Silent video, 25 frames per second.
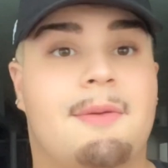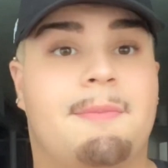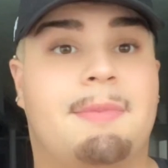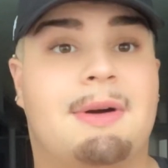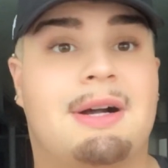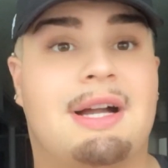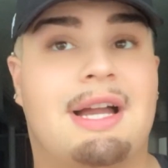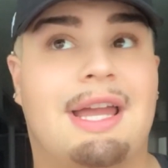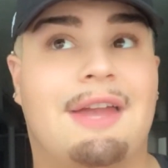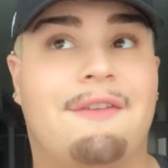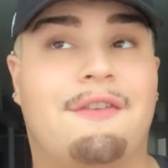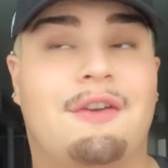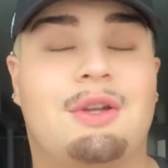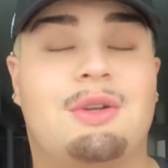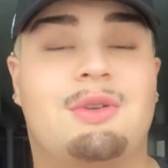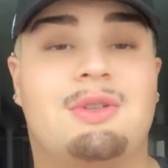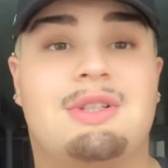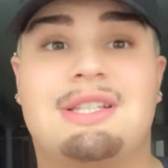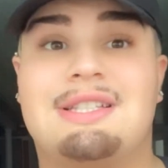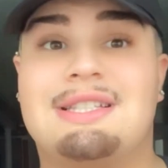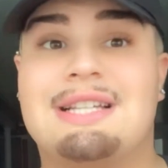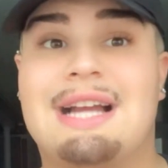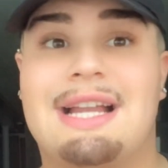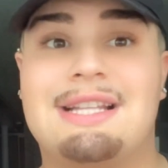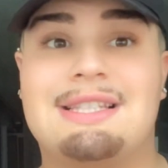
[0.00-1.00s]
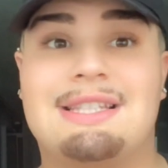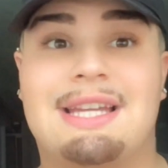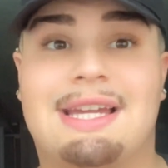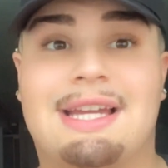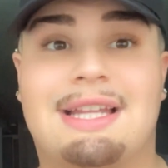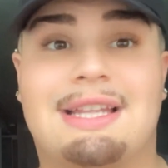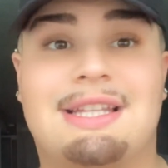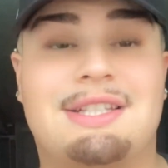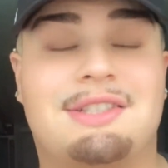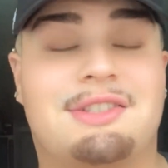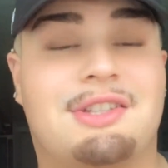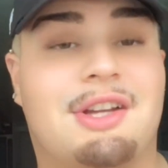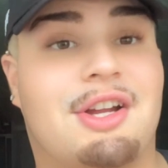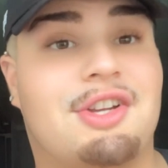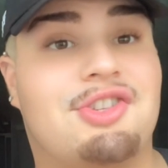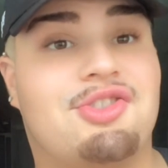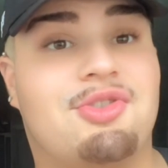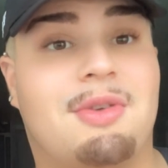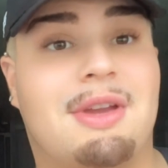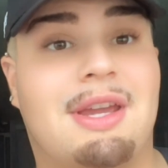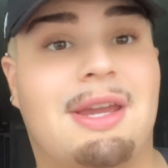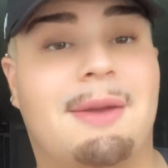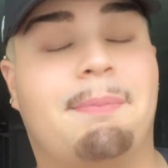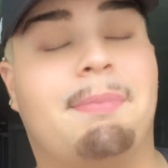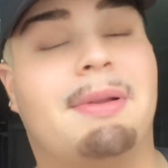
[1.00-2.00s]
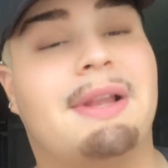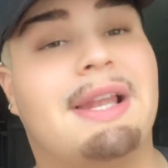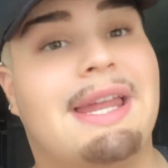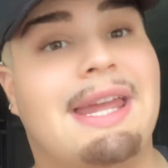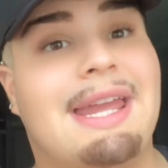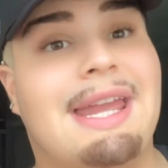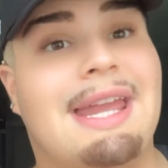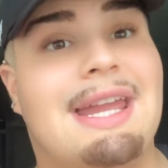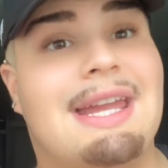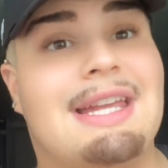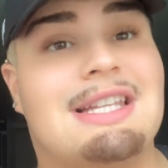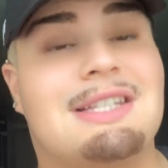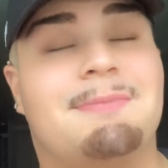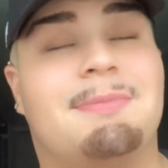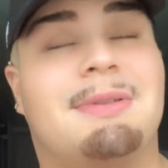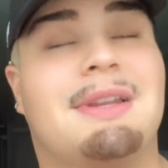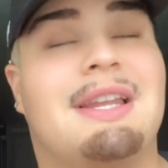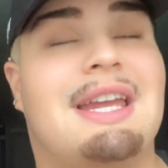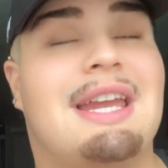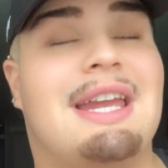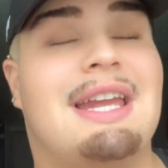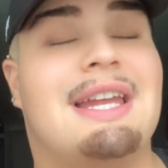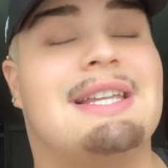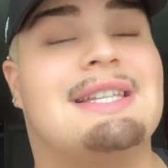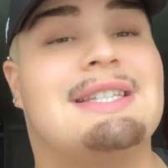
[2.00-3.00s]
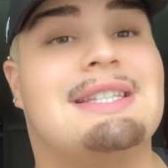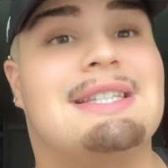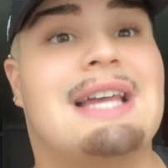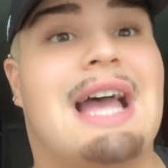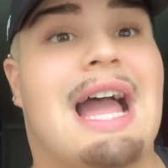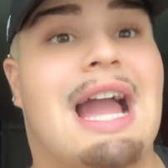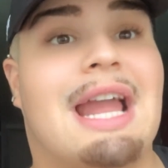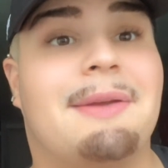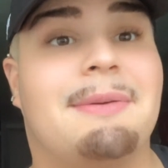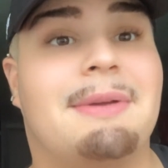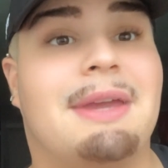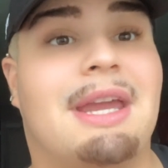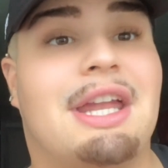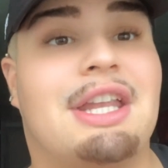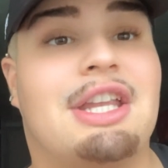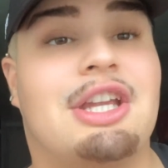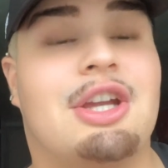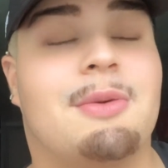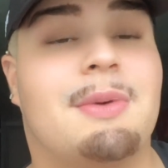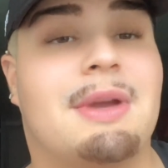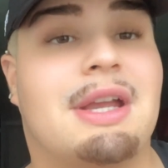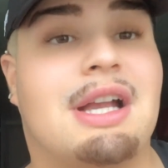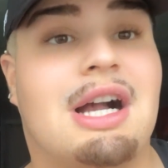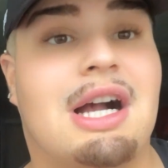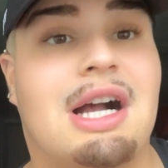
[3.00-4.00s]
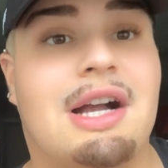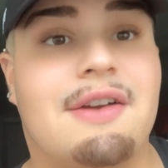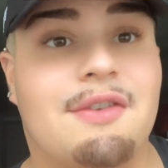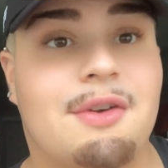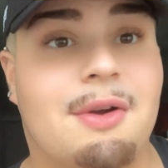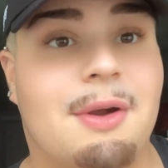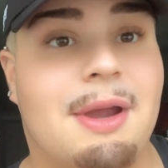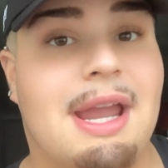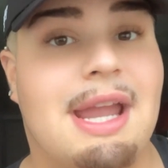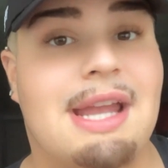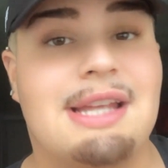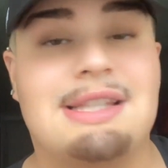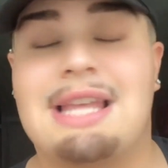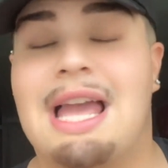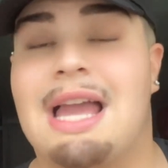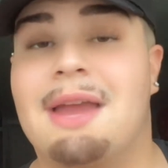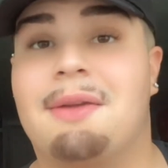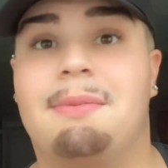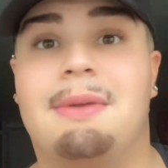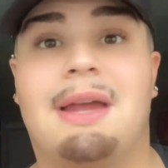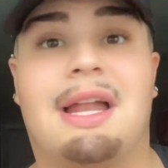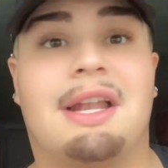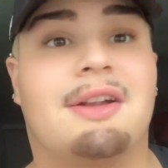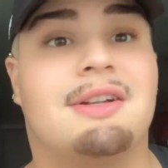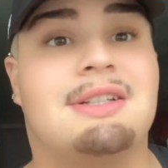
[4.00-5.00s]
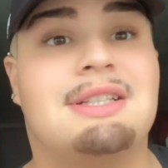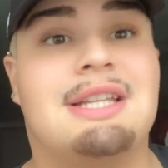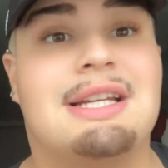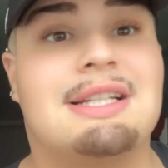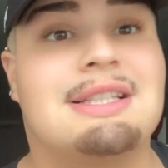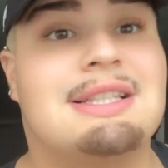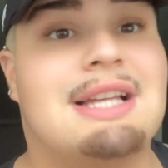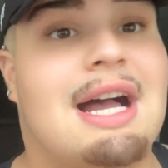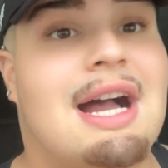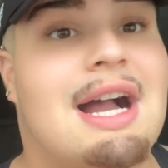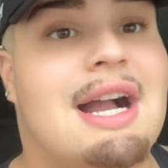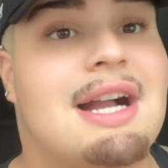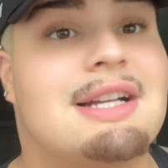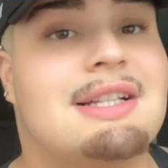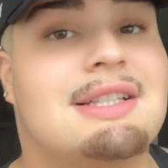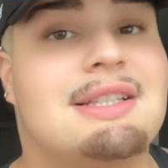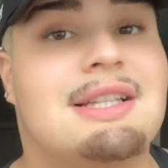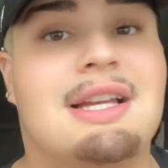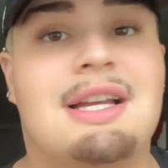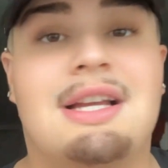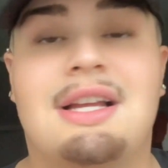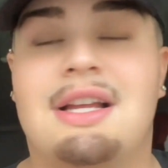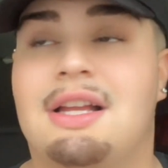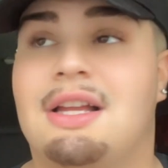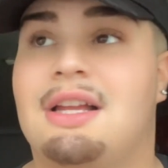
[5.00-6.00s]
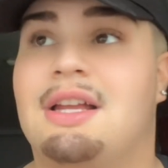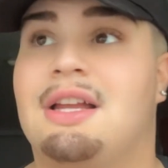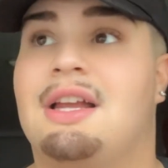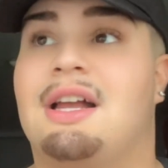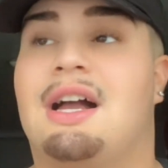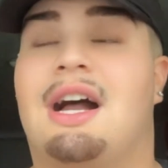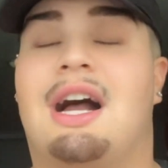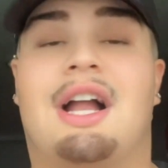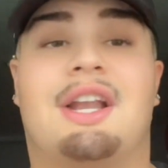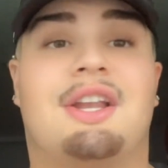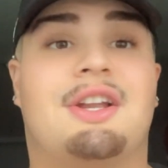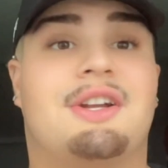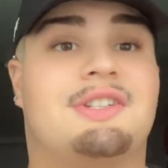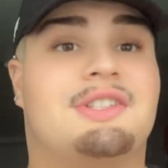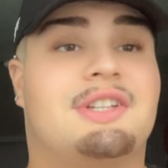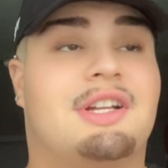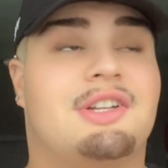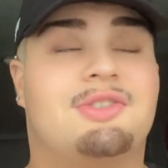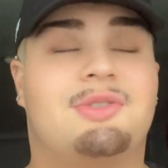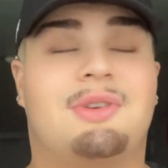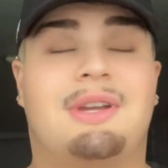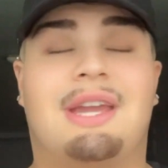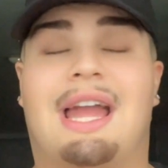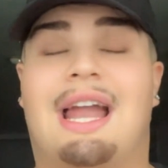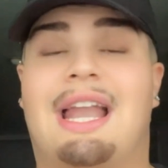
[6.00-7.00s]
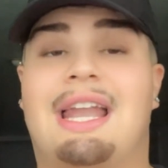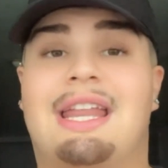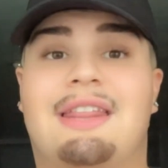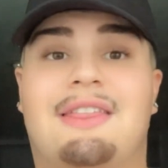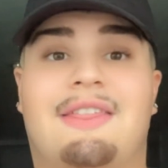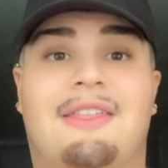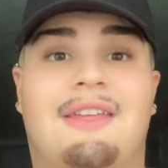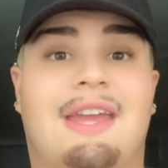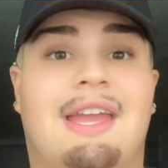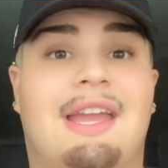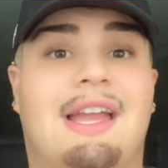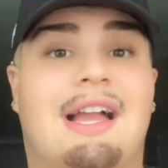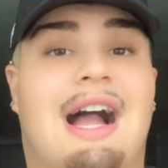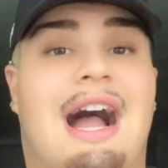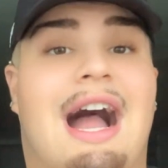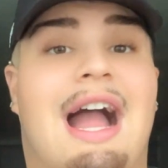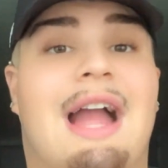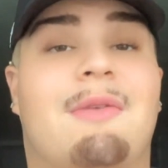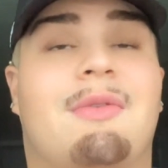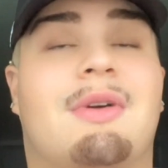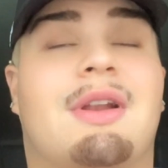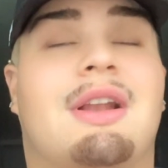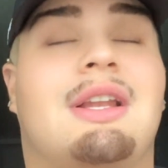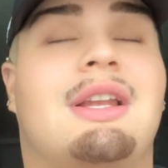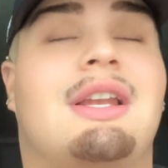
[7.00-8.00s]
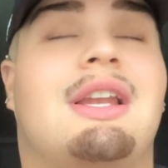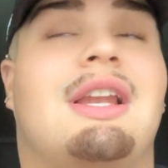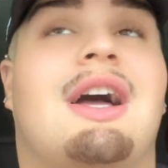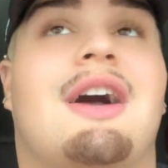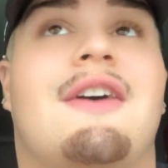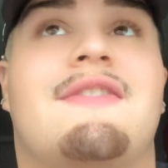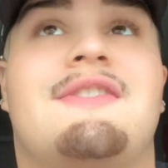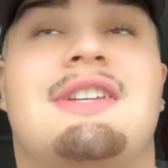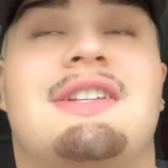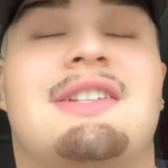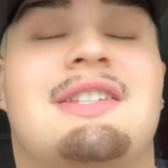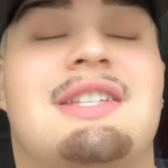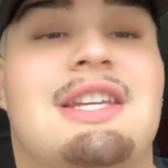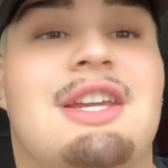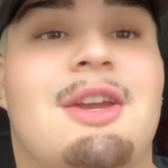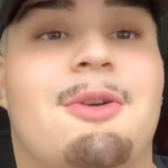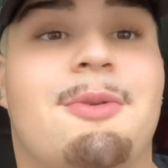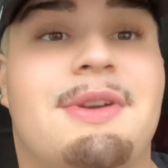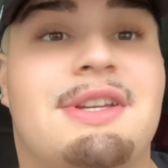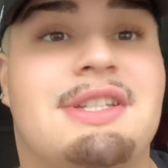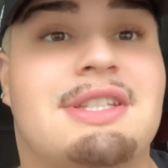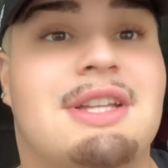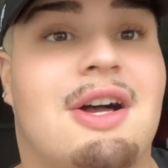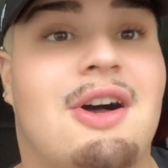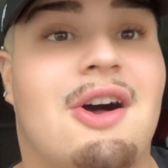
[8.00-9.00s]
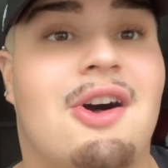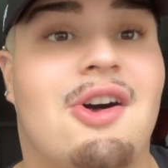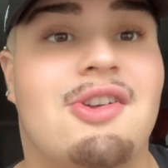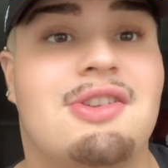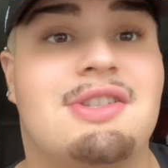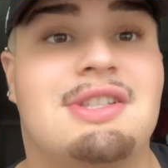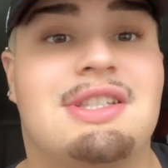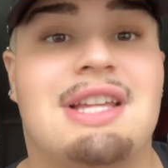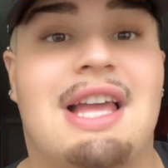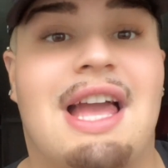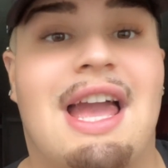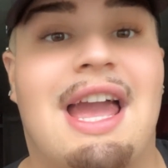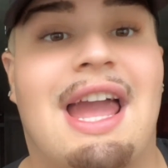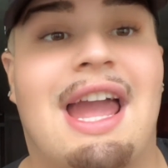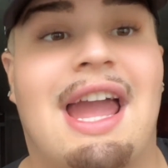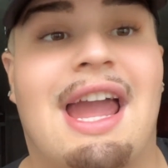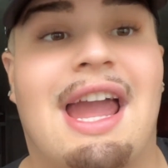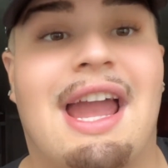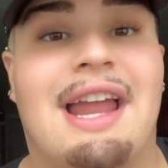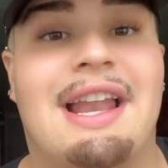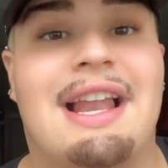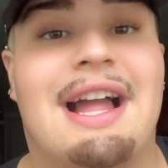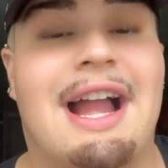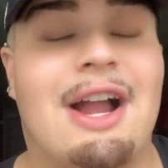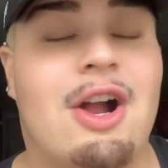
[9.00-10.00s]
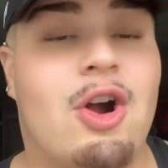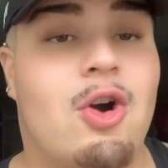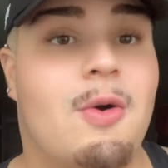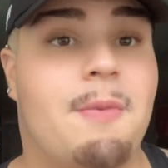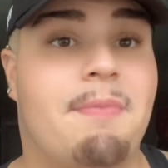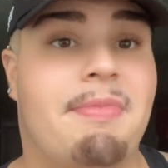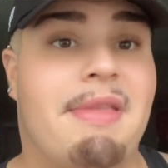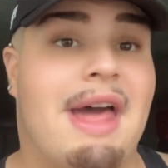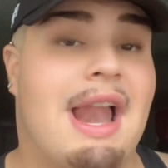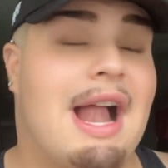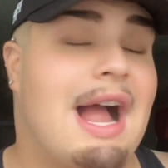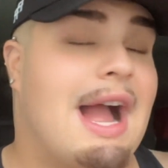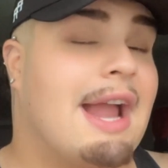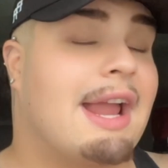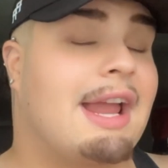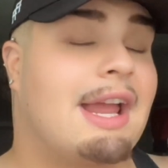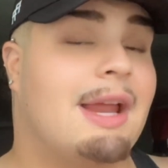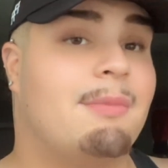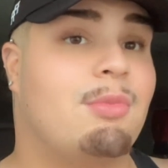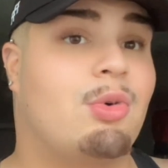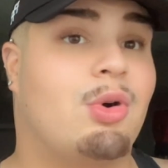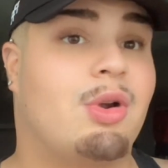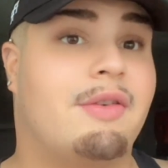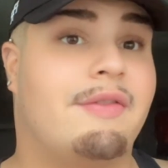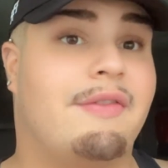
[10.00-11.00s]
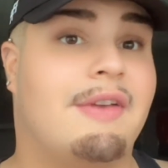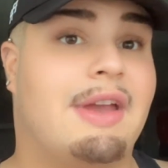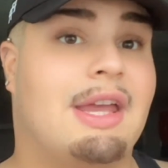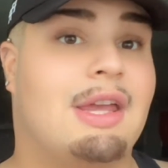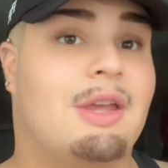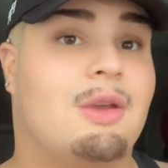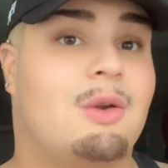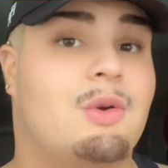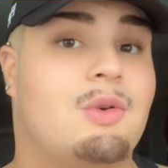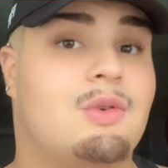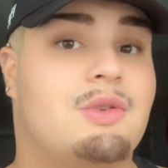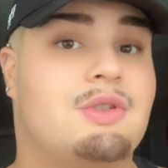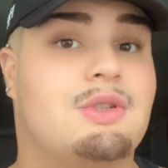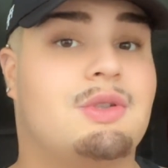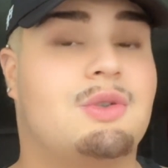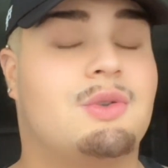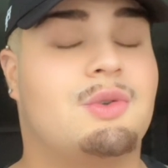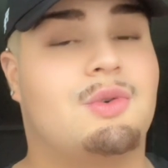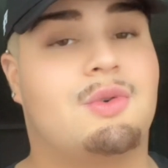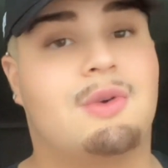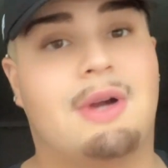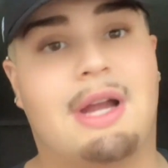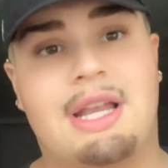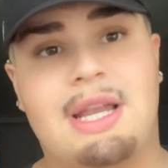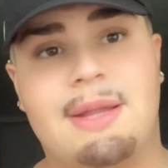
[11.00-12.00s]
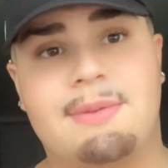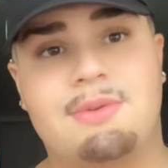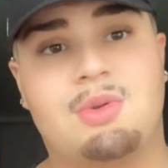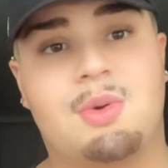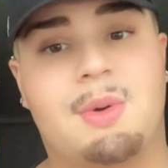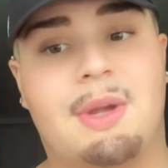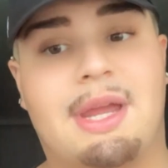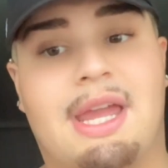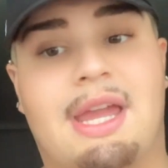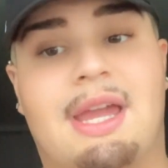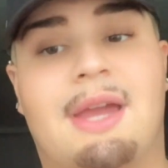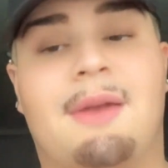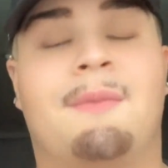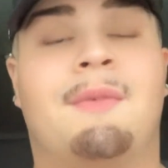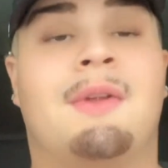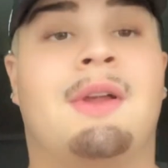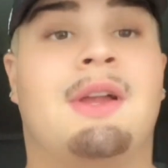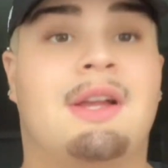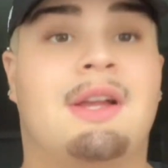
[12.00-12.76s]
But if you do decide to get this surgery, please, please tag me in your recovery. Tag me on your TikToks, on your surgery, anything. I would love to see your results. And I hope that I can motivate you to end up doing it.